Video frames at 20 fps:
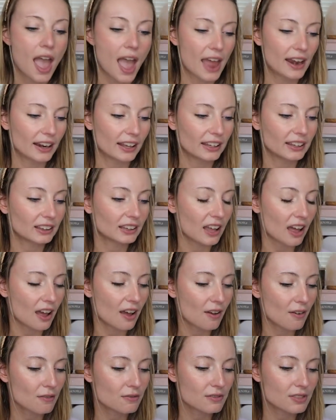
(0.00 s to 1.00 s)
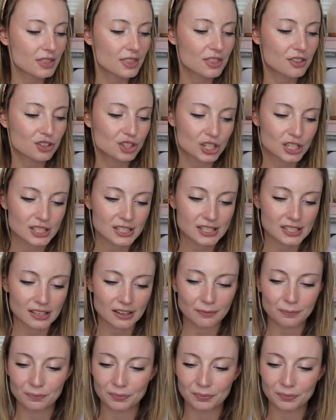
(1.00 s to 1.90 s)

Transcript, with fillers: And I love just,